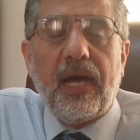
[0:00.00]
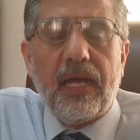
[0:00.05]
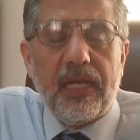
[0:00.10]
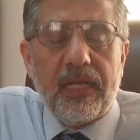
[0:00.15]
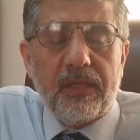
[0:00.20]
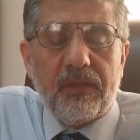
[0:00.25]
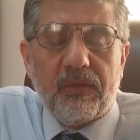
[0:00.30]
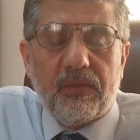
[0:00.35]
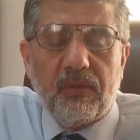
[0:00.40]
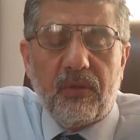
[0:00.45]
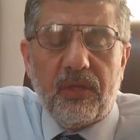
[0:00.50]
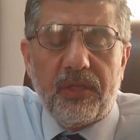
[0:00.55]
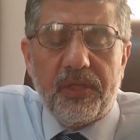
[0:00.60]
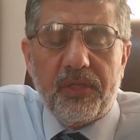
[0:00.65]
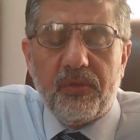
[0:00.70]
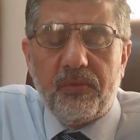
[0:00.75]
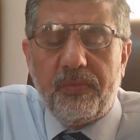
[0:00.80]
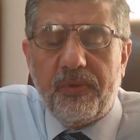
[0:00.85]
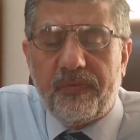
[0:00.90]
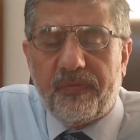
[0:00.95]
I told
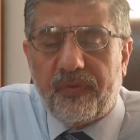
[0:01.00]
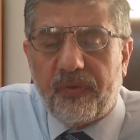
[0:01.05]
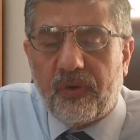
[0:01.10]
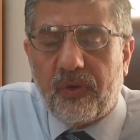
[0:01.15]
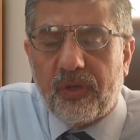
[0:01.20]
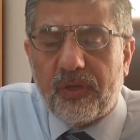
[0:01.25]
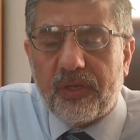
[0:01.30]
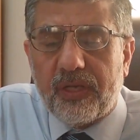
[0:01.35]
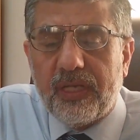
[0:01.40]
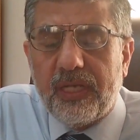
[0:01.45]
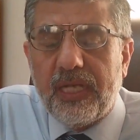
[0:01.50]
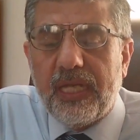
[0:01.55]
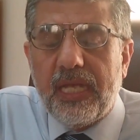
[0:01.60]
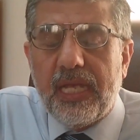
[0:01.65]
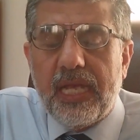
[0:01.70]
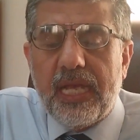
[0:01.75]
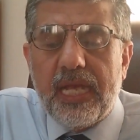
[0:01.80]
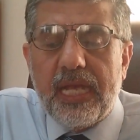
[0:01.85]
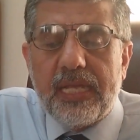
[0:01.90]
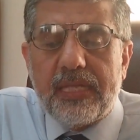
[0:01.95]
you before,
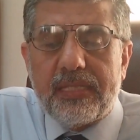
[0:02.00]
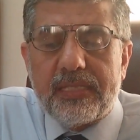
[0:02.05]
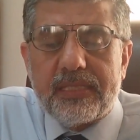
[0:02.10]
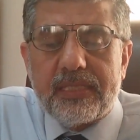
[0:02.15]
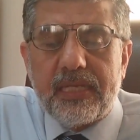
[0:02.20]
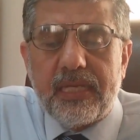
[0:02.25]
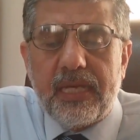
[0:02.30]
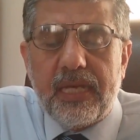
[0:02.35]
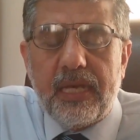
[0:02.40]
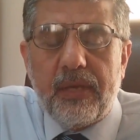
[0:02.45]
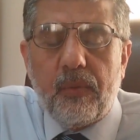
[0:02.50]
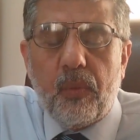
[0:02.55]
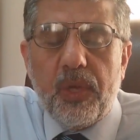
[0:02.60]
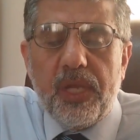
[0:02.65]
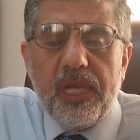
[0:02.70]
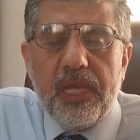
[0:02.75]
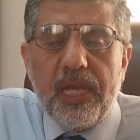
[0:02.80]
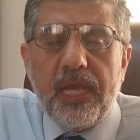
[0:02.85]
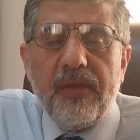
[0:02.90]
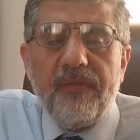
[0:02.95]
it's
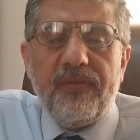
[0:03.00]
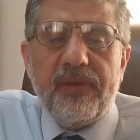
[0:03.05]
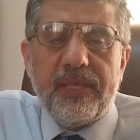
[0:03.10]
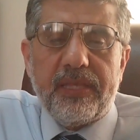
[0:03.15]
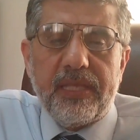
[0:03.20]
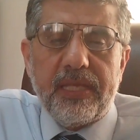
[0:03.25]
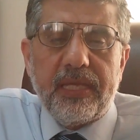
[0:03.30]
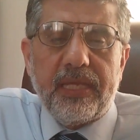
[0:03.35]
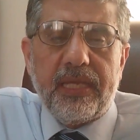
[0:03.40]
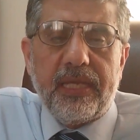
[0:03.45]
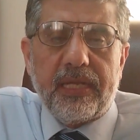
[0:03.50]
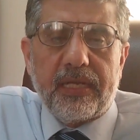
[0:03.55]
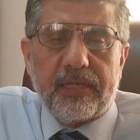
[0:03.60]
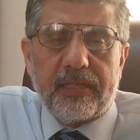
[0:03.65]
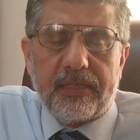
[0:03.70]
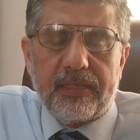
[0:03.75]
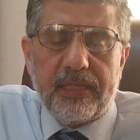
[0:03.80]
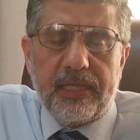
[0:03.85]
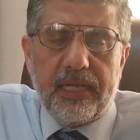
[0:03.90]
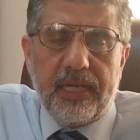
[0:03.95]
we everything here